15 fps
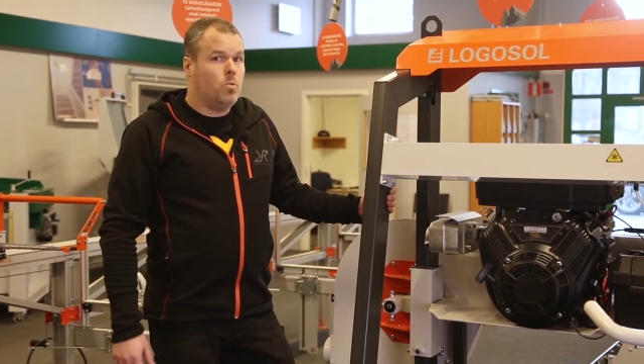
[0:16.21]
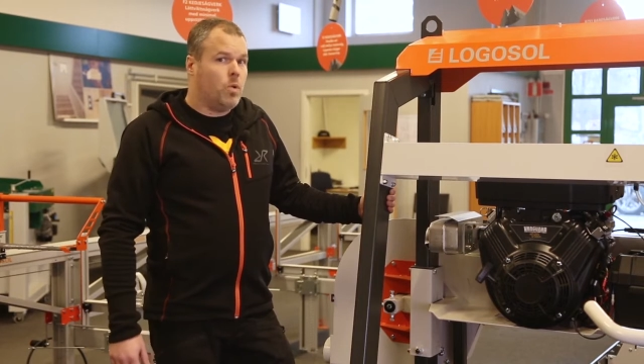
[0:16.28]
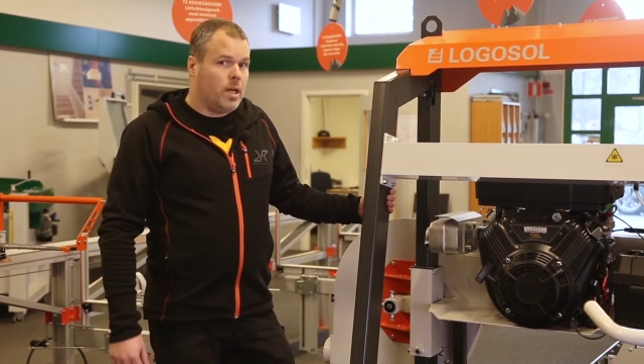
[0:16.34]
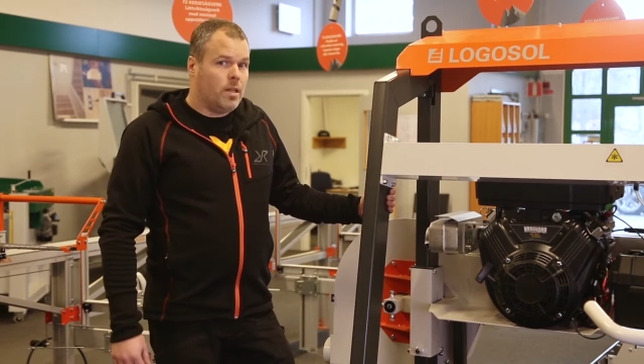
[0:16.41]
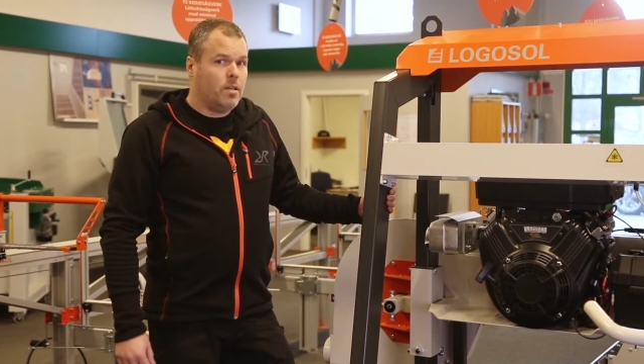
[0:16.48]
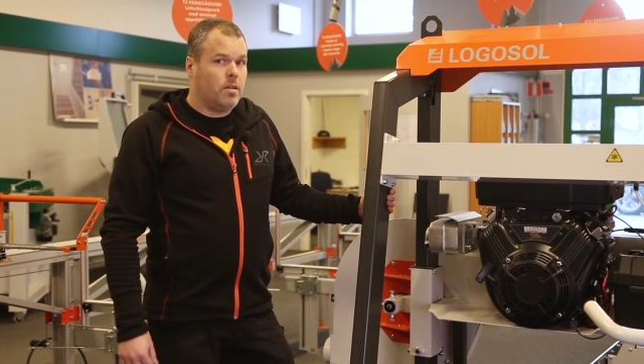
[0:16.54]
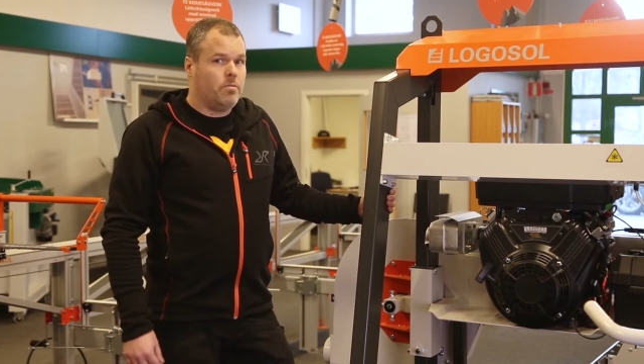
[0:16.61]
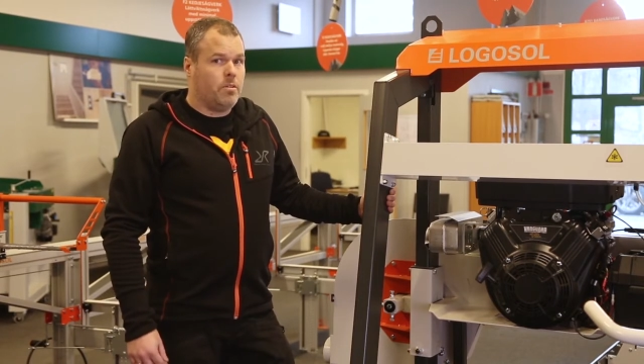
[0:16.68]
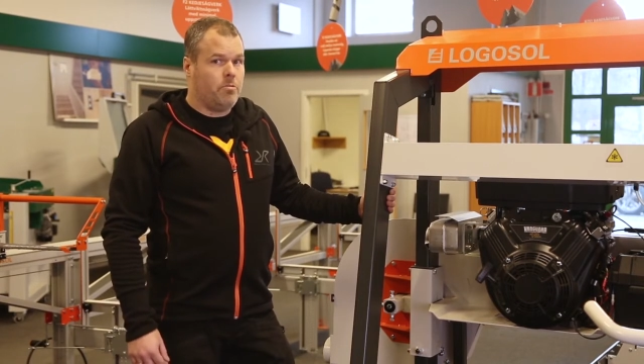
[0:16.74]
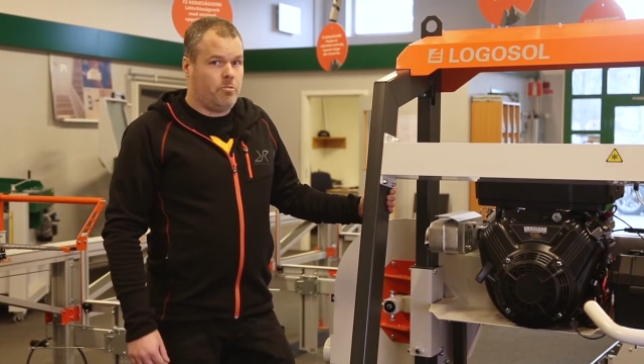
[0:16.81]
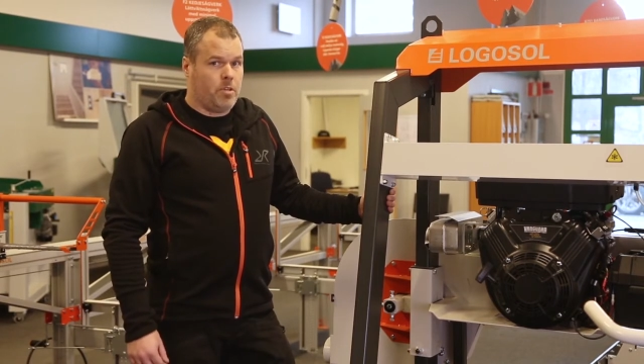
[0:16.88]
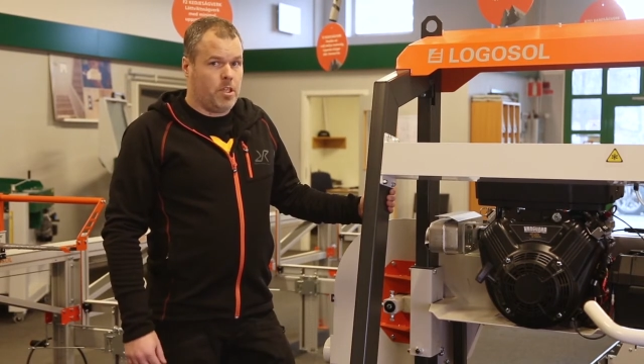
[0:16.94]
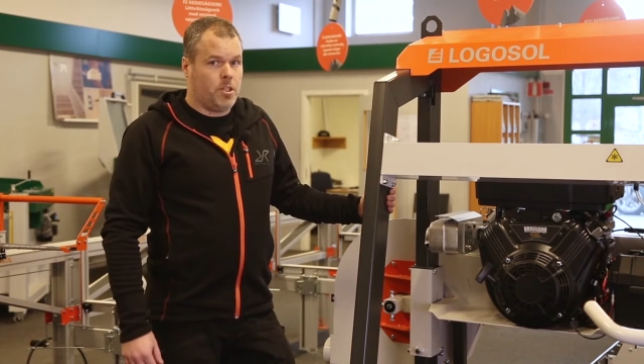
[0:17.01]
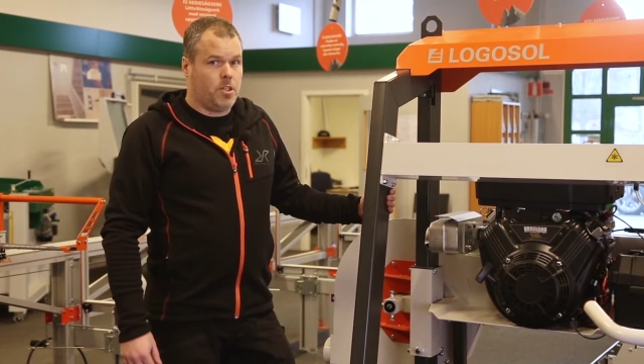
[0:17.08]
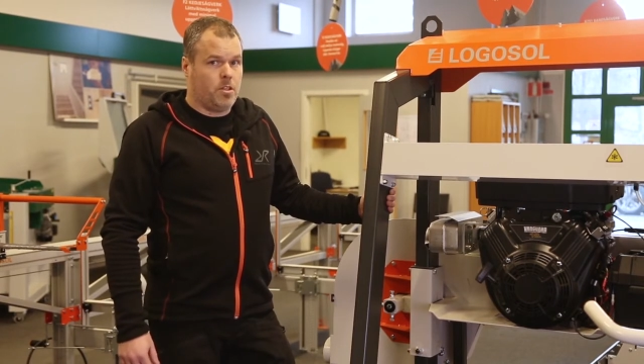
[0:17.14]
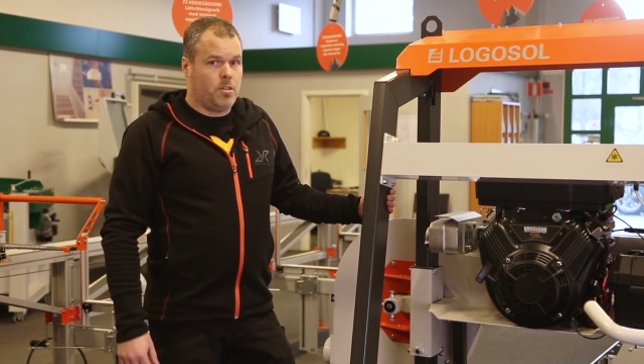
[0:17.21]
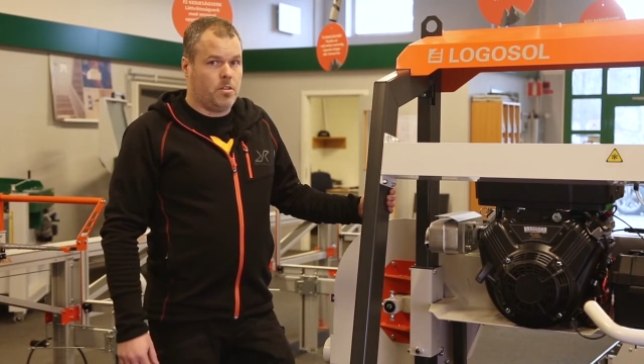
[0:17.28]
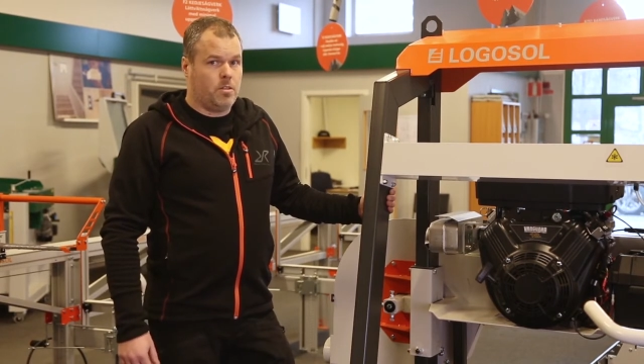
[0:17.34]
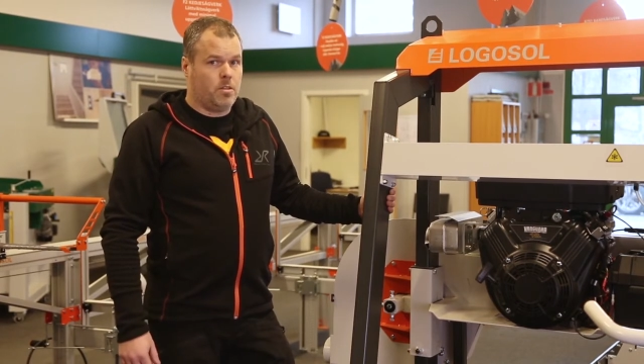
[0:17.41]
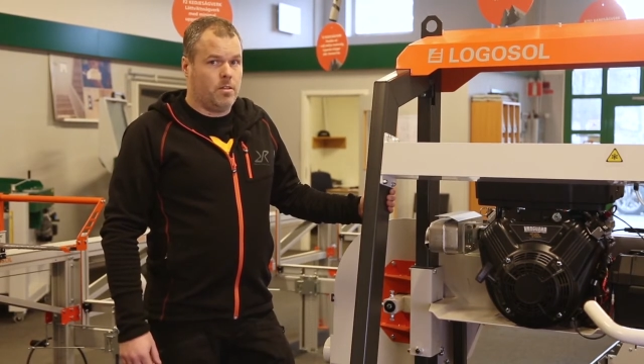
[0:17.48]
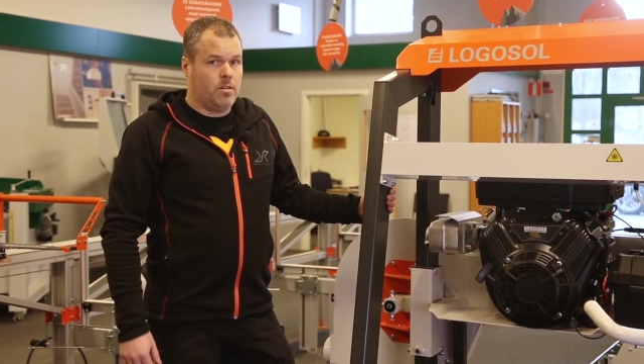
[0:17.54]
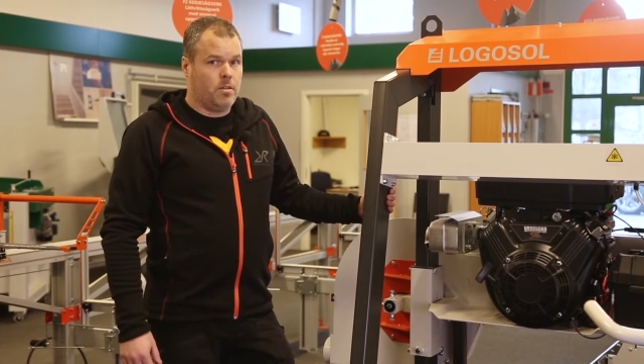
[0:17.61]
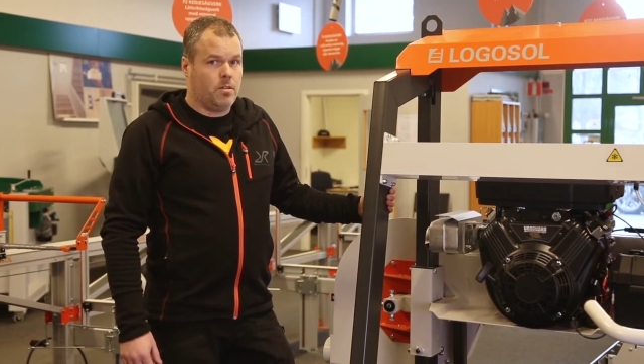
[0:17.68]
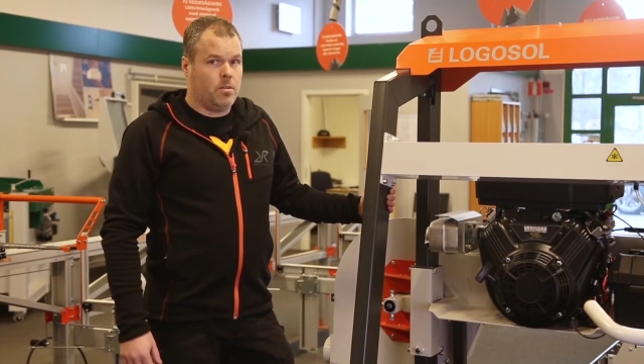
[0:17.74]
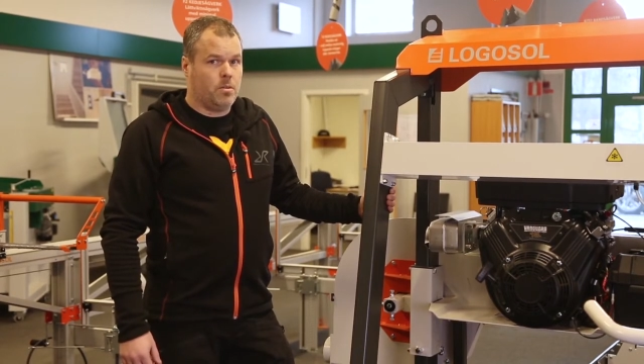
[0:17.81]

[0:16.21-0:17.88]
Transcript: one of the features